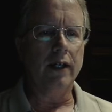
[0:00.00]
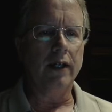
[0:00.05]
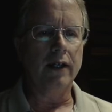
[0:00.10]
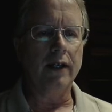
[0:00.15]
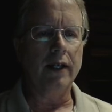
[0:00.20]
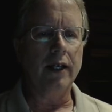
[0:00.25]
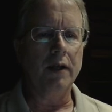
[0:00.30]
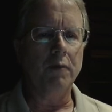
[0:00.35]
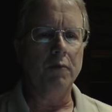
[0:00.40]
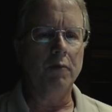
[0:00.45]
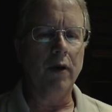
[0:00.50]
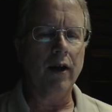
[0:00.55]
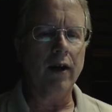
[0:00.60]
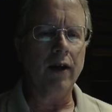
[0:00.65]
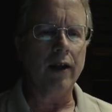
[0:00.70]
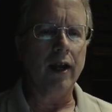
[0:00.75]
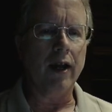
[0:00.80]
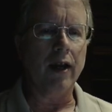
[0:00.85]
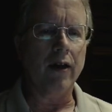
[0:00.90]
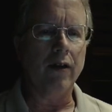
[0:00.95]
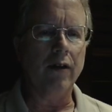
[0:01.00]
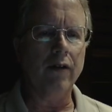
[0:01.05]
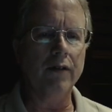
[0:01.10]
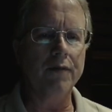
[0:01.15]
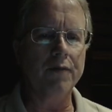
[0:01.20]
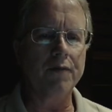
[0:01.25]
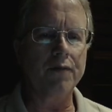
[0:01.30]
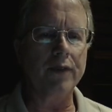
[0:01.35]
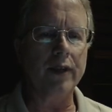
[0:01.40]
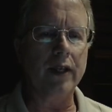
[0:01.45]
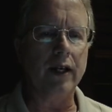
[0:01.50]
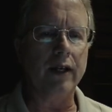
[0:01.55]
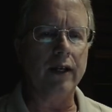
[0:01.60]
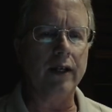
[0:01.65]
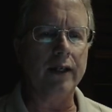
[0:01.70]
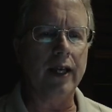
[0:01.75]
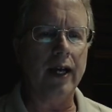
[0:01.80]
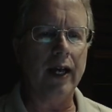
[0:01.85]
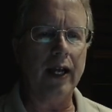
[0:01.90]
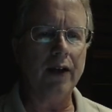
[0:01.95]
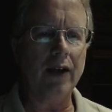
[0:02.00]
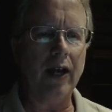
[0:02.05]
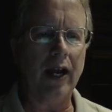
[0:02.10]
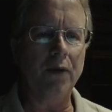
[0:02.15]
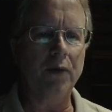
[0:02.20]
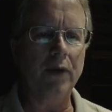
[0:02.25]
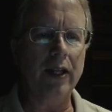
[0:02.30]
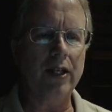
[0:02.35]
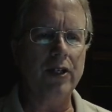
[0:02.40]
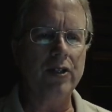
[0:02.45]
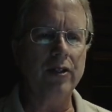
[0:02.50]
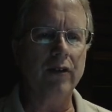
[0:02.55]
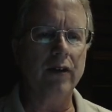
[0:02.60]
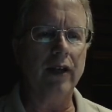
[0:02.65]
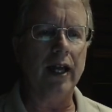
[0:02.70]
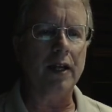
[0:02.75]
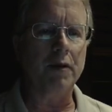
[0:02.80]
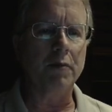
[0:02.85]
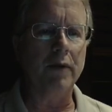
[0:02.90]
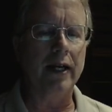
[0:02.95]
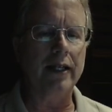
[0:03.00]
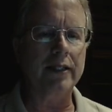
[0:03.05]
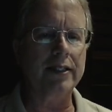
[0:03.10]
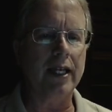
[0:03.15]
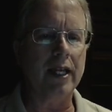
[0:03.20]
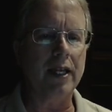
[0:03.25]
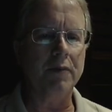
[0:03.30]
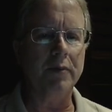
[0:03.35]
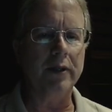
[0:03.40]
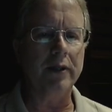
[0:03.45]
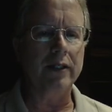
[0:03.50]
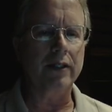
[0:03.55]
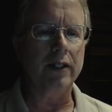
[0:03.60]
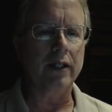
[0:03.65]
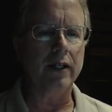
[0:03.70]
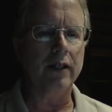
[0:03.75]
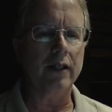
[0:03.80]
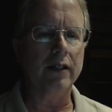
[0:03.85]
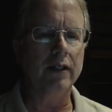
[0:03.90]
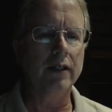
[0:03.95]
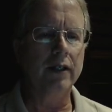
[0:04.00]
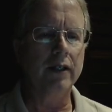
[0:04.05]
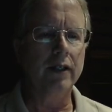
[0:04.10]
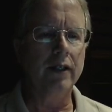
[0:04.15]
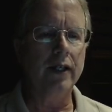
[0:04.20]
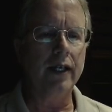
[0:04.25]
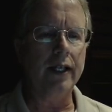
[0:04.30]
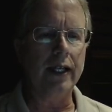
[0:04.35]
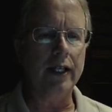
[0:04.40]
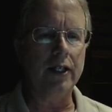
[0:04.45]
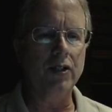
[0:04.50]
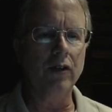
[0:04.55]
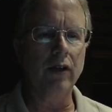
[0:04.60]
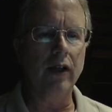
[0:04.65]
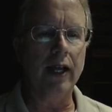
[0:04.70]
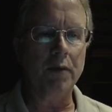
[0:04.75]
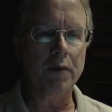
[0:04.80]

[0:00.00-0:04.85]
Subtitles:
In Marco, now I really do like Mate, but and I do like